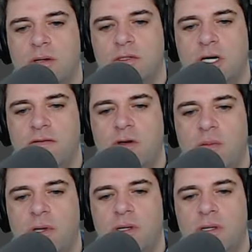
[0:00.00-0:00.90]
was kind of
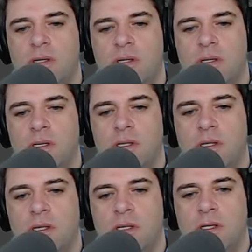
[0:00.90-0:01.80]
hoping
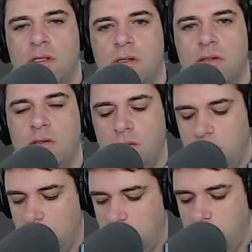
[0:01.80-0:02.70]
to do
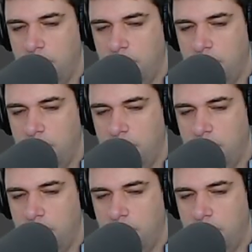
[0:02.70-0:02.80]
the